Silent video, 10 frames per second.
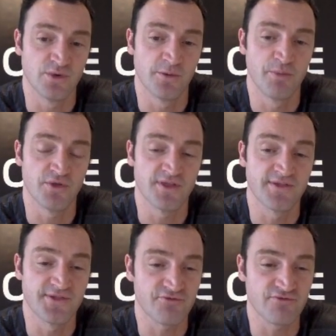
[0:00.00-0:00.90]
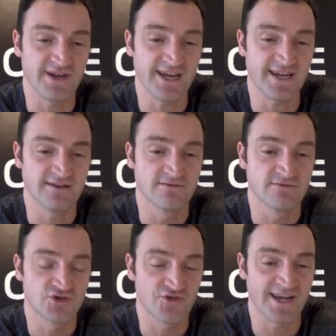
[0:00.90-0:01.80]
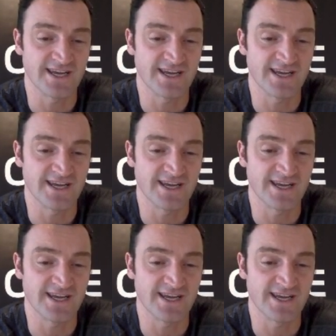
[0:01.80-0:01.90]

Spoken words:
we'll put the 3 training